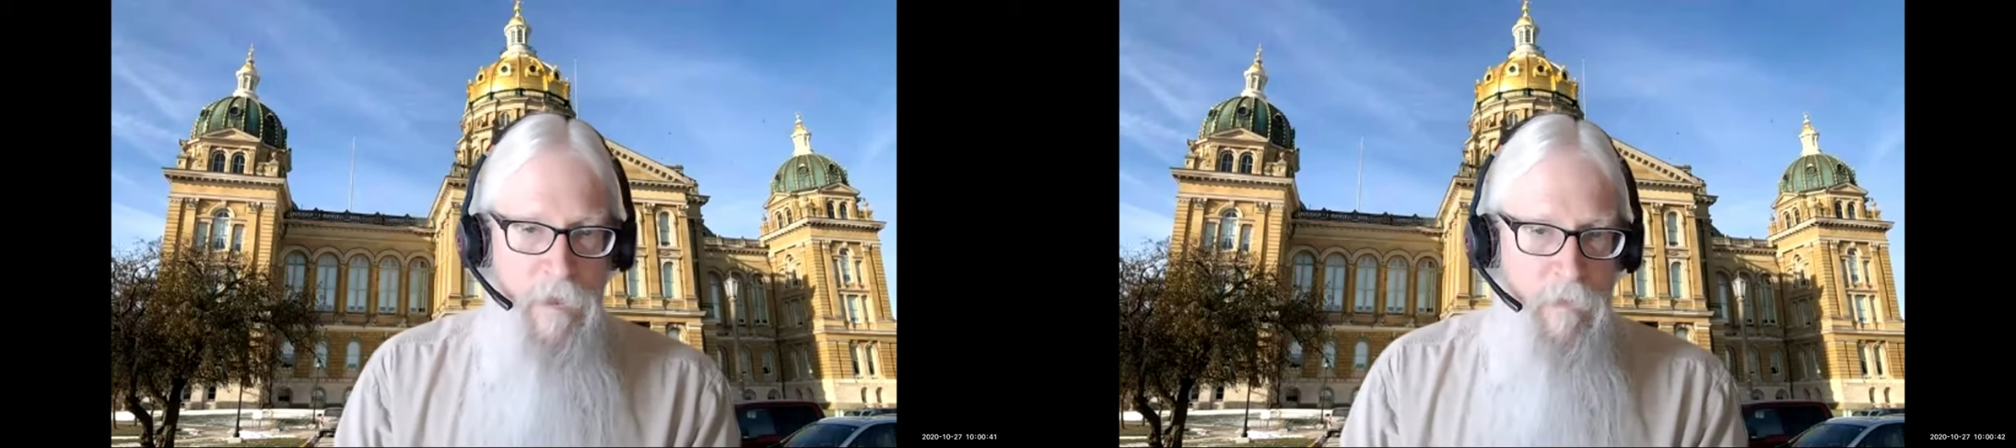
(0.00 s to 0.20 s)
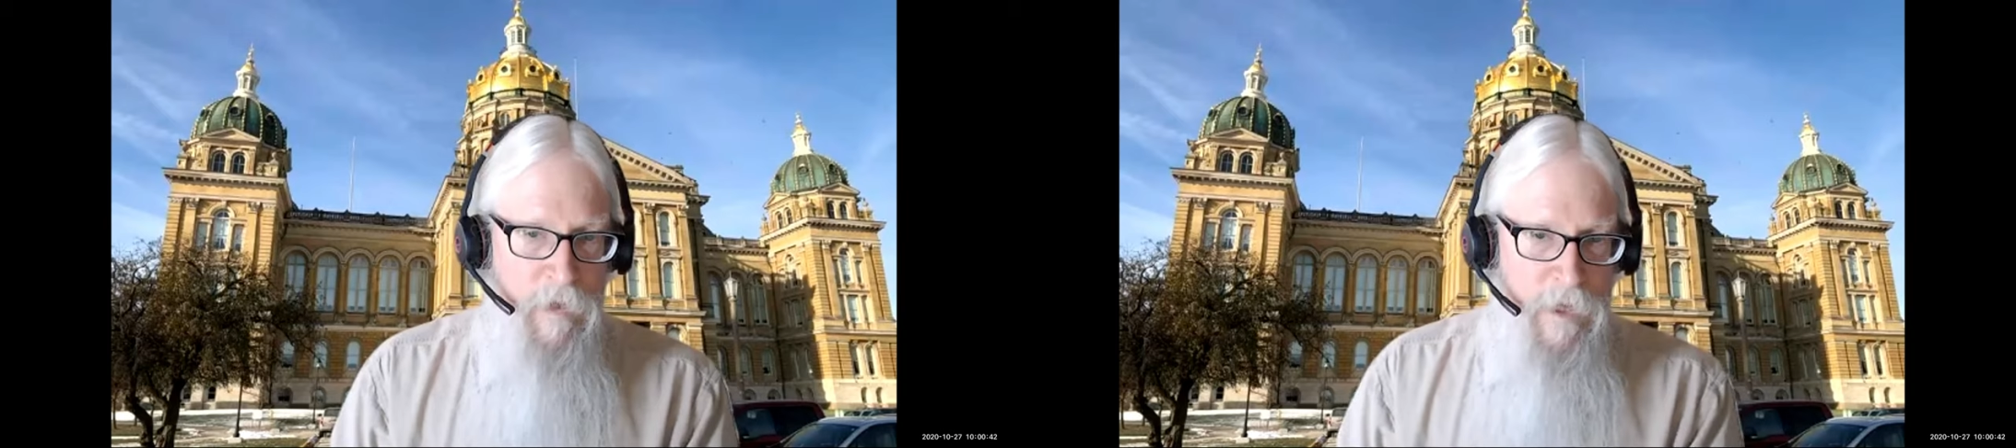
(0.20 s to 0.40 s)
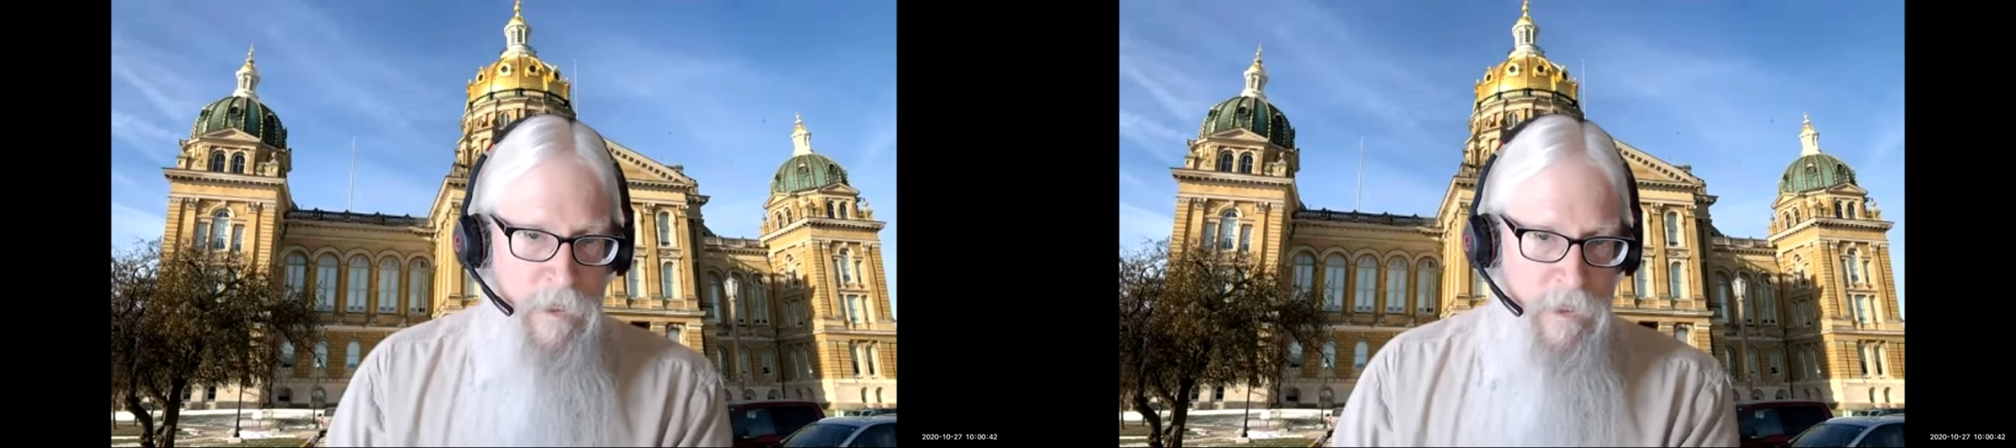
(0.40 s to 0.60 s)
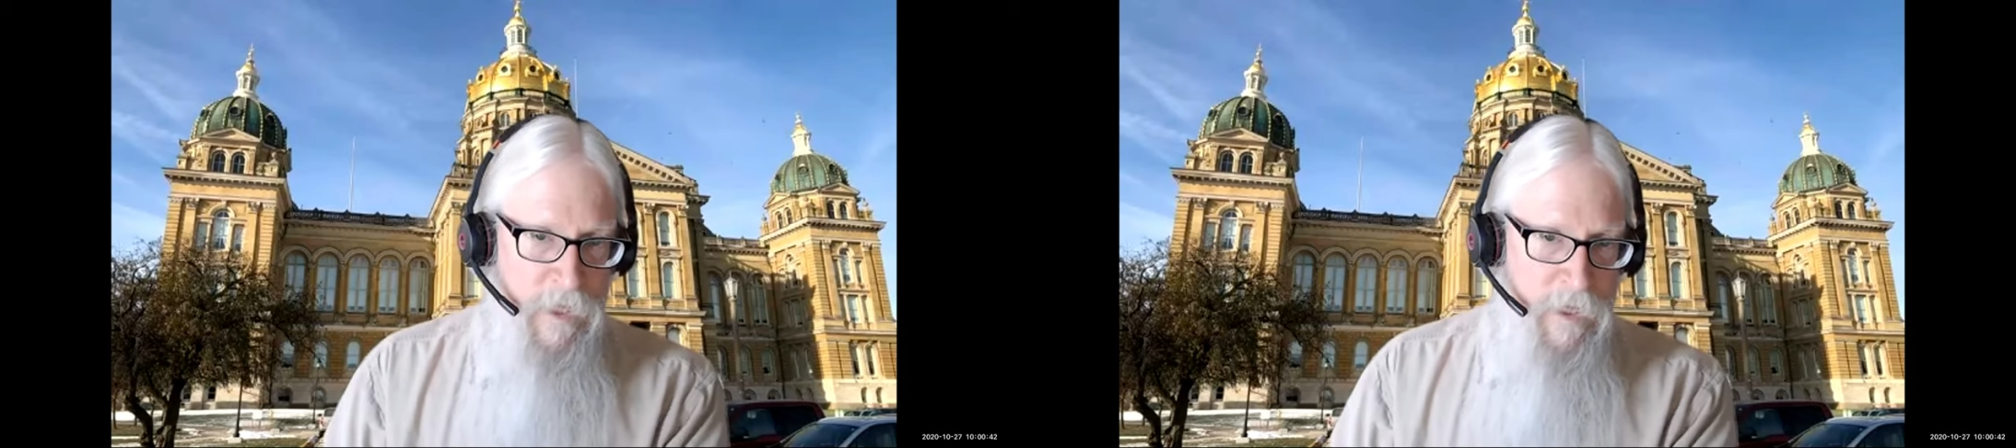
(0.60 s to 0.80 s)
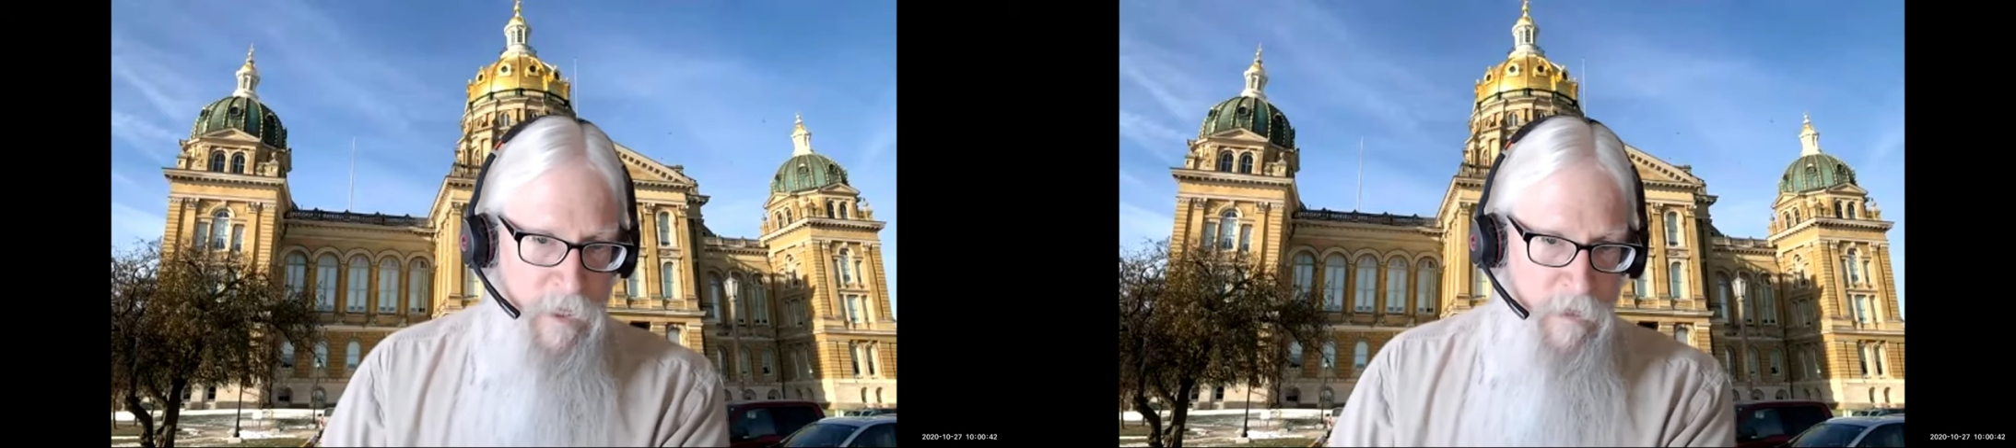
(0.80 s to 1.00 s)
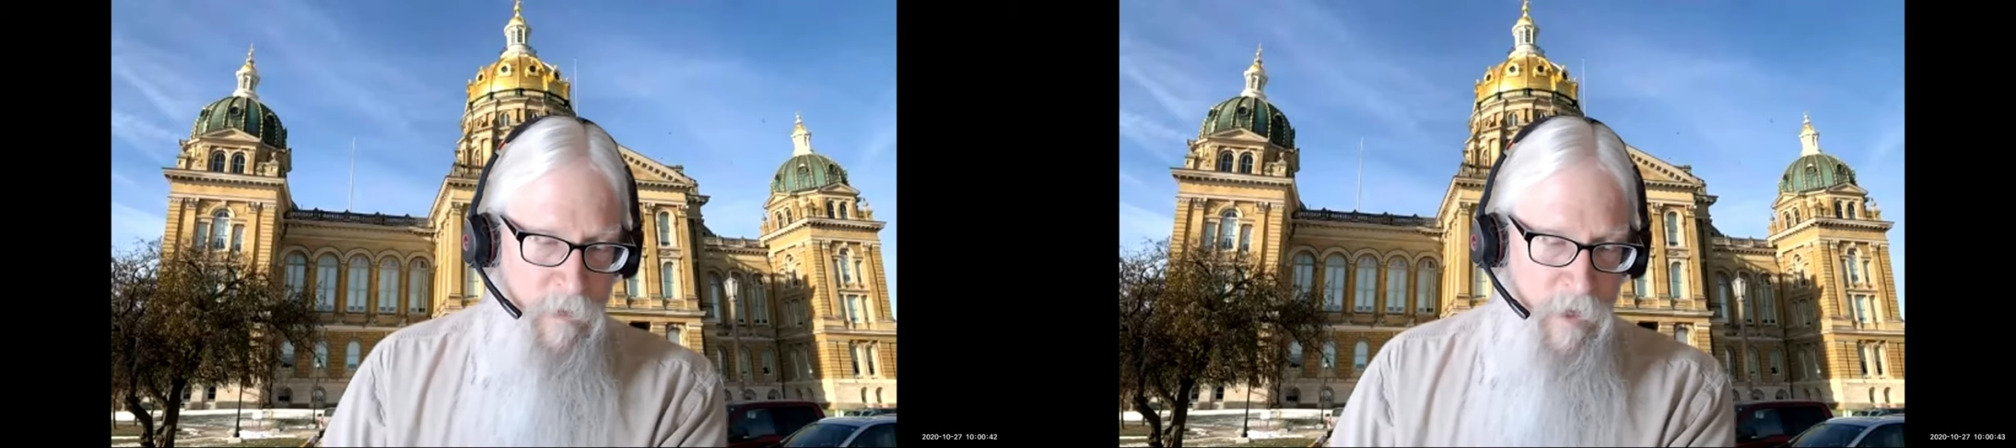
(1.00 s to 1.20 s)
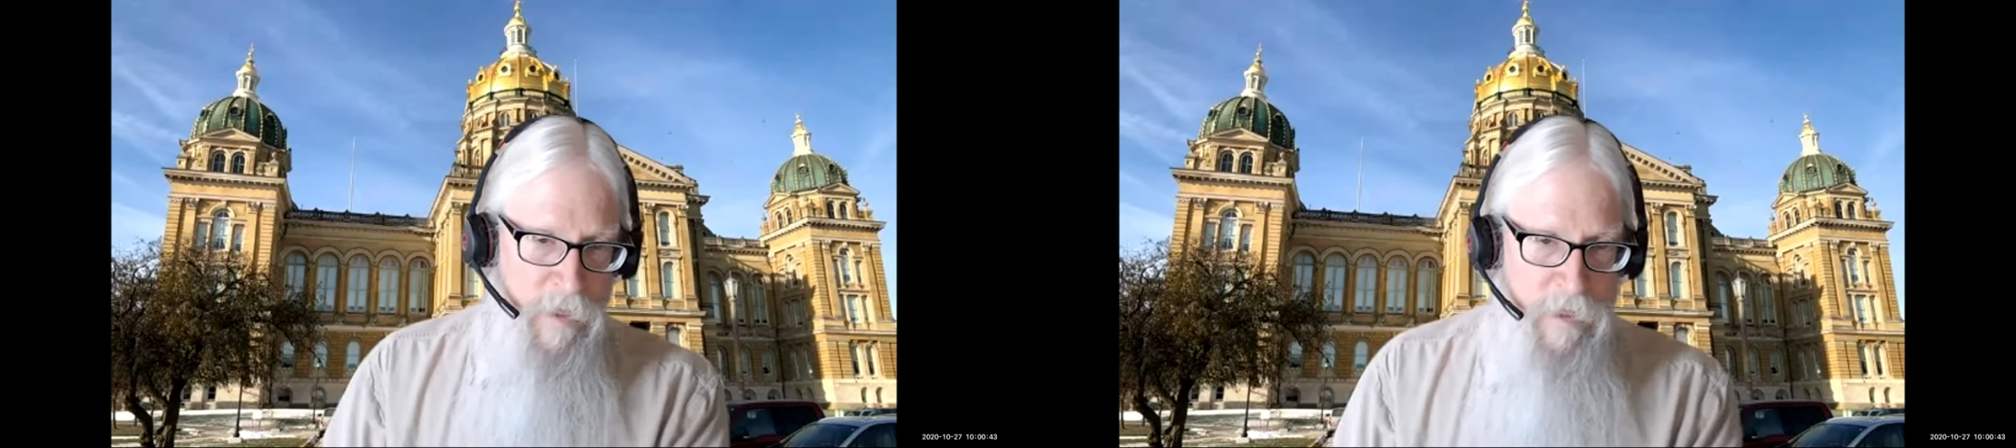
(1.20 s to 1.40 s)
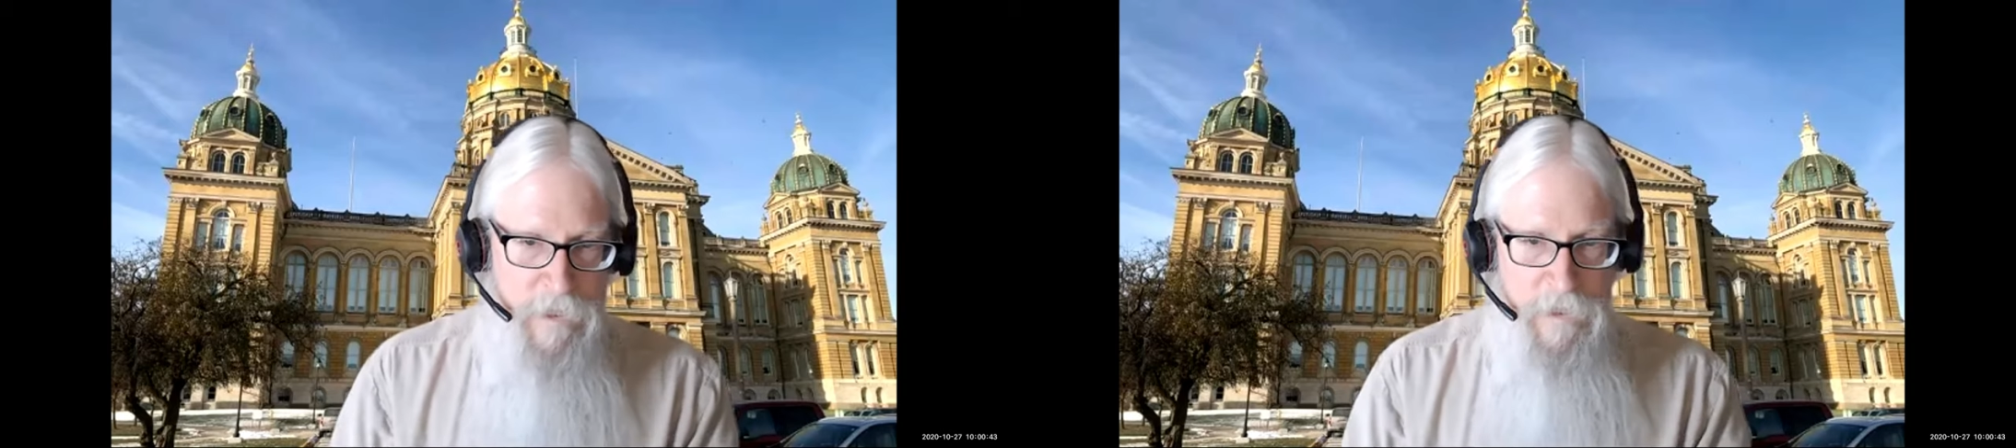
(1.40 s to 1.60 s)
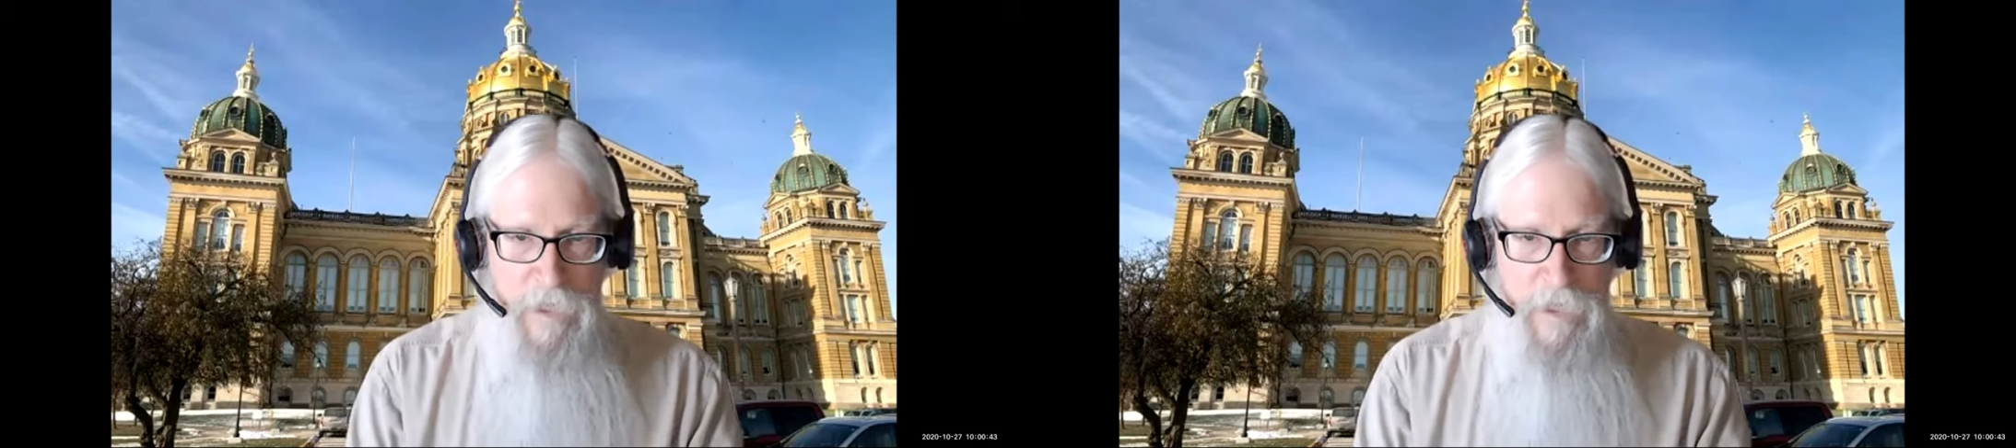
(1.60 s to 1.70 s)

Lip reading: blindsided by this.